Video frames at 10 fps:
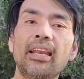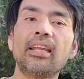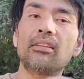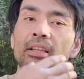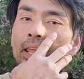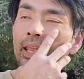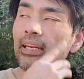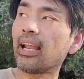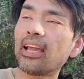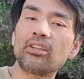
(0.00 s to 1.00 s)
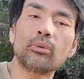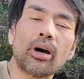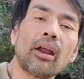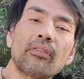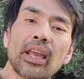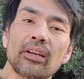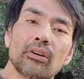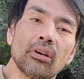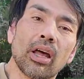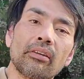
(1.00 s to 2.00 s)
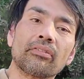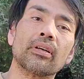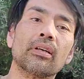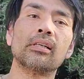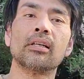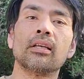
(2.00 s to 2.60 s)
any laid line you will ever get in your life.